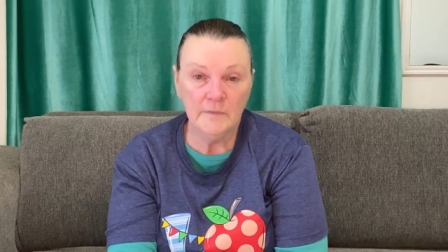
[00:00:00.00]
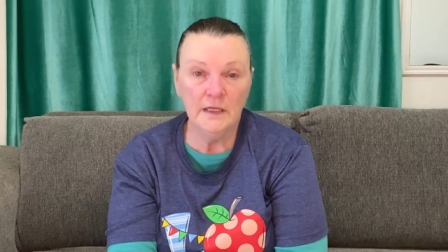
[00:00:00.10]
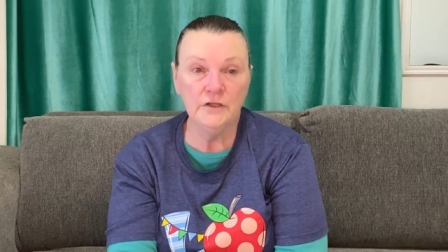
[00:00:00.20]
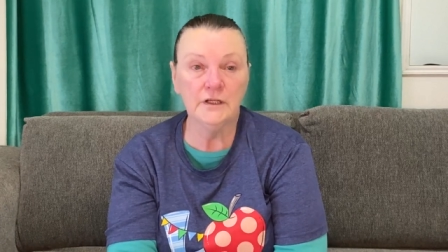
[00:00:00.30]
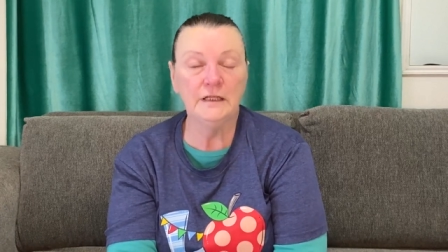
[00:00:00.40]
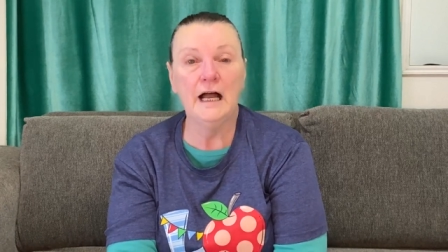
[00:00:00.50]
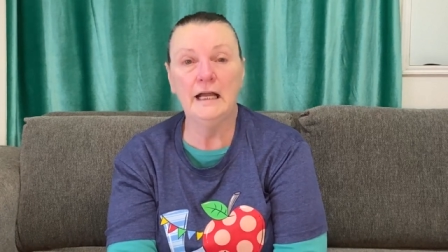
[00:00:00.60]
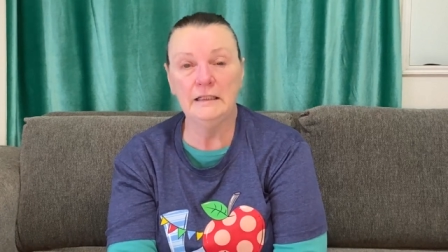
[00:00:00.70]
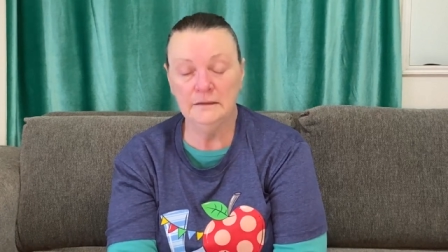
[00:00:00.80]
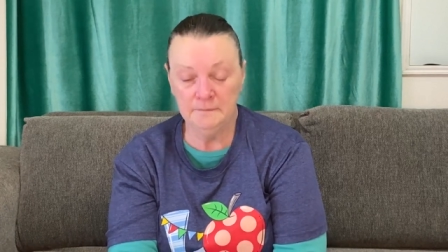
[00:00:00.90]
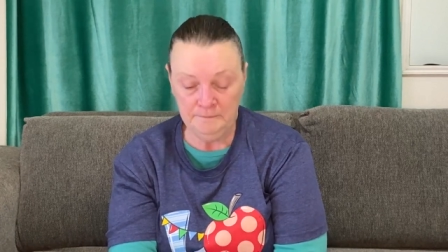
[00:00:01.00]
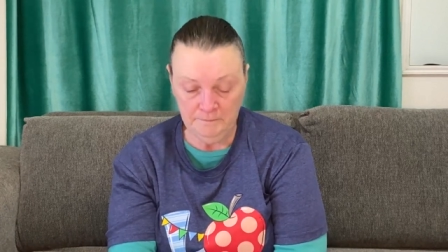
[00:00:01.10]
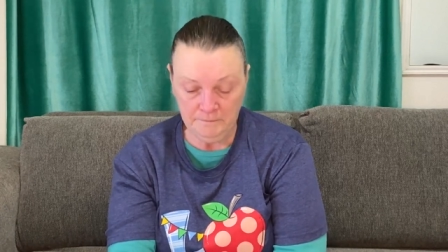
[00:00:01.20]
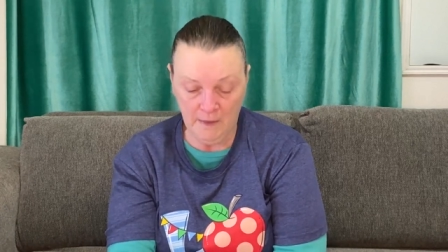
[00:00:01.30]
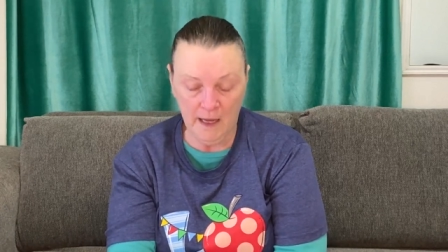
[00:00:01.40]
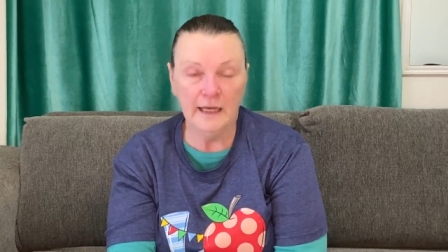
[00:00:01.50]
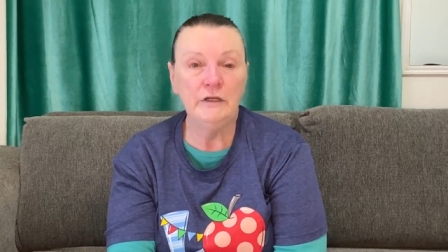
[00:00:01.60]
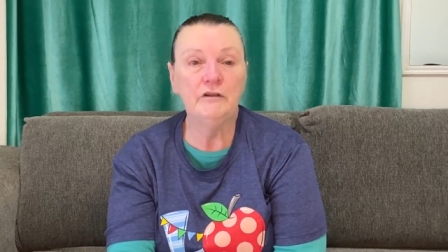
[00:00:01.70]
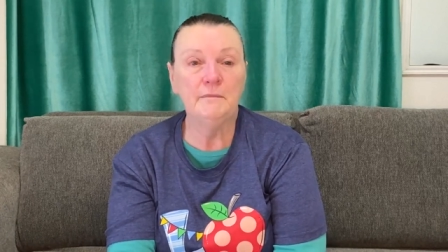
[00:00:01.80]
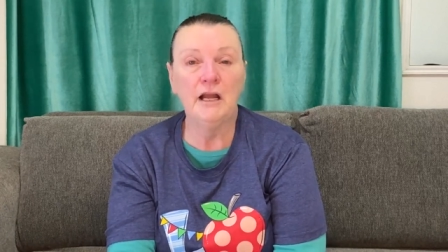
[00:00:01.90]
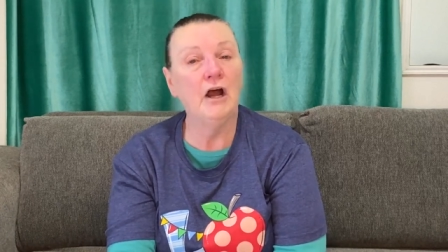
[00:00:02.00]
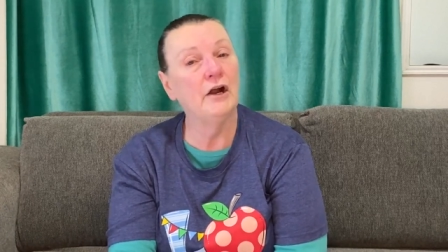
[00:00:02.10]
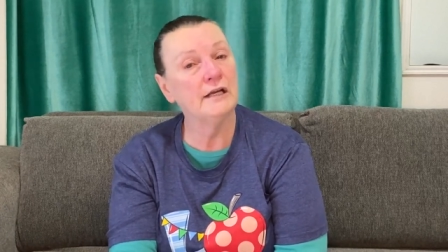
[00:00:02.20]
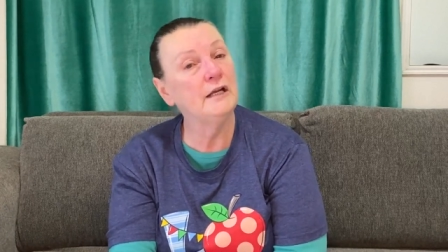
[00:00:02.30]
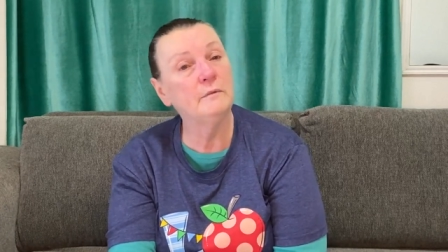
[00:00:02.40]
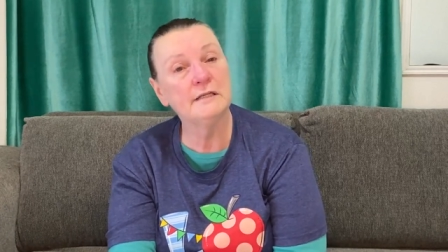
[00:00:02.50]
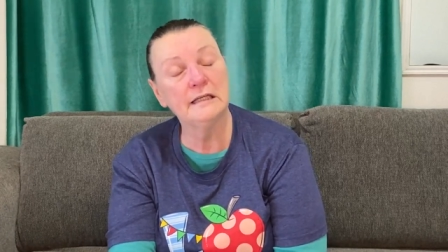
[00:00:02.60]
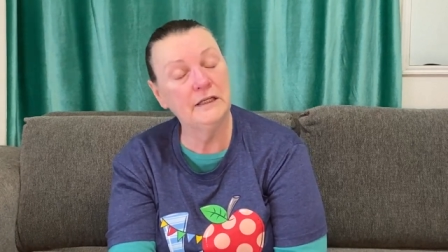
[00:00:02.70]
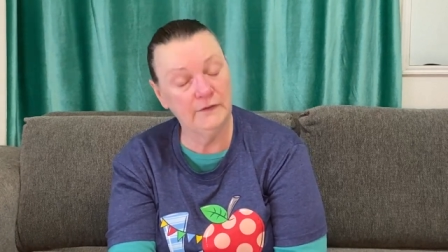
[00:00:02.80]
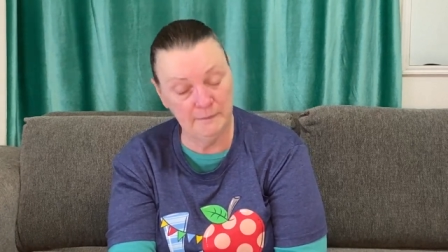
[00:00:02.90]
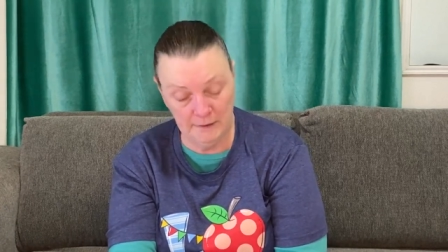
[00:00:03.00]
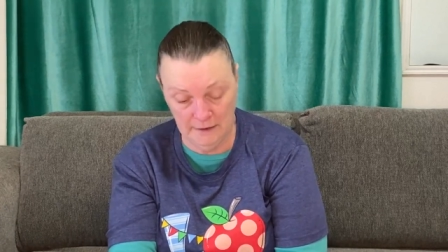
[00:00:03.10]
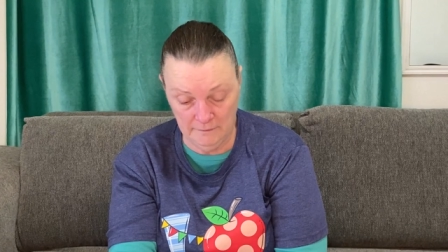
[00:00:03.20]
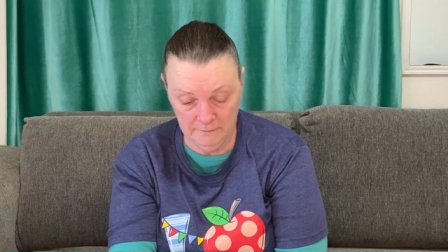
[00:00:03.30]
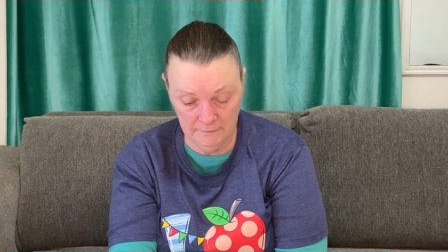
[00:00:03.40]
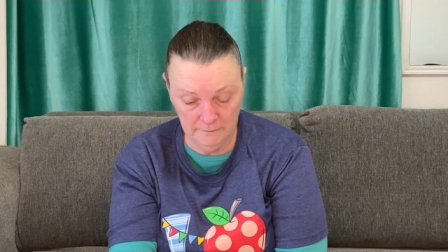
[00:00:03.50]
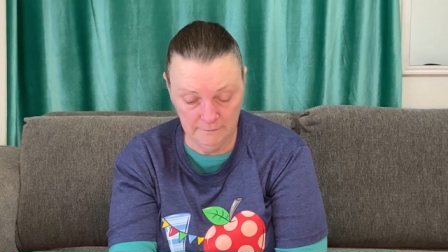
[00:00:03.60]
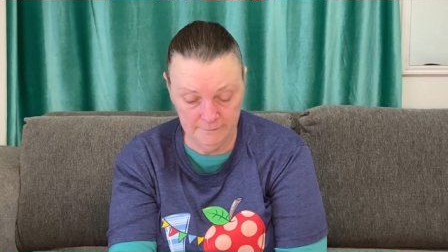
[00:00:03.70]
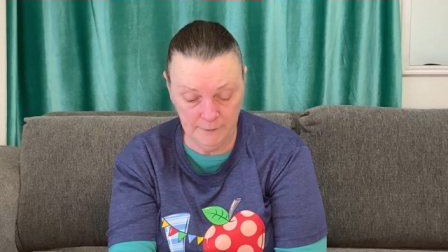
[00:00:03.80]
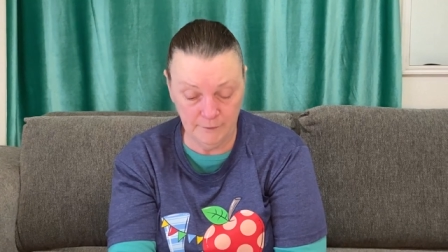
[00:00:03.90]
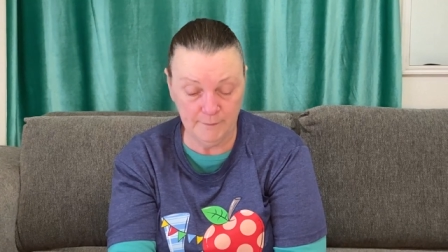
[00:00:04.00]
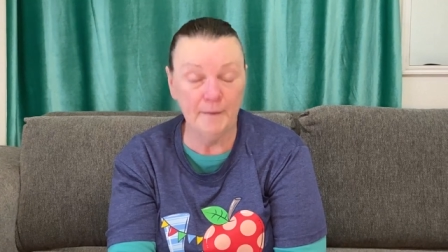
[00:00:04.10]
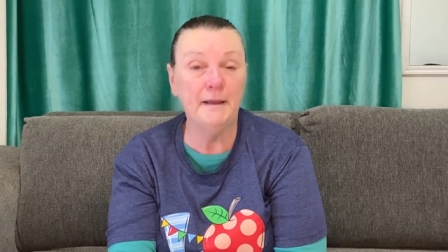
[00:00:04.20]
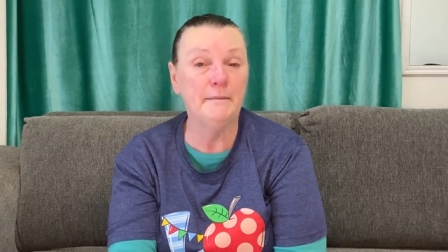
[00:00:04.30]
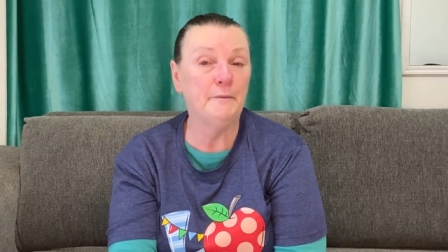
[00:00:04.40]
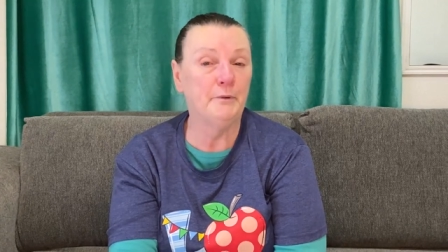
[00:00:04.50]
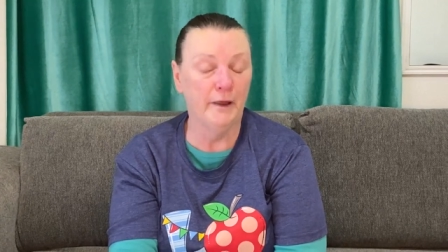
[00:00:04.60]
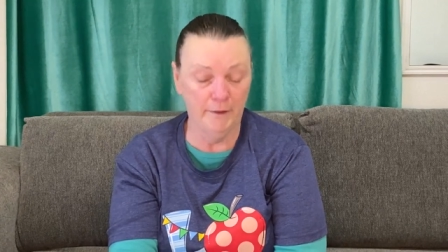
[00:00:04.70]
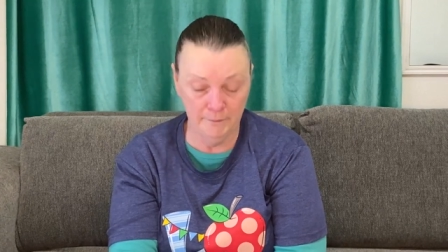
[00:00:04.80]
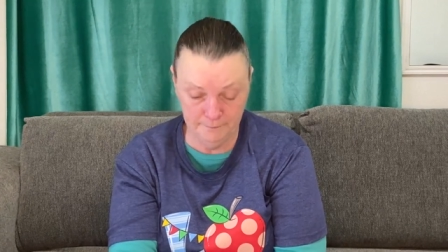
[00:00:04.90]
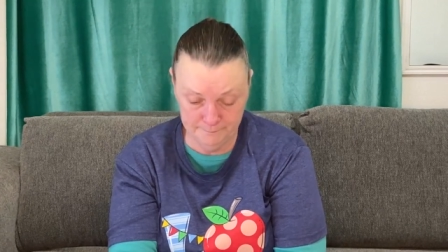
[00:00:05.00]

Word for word: in July. I knew in my heart he was leaving me. It was my baby brother.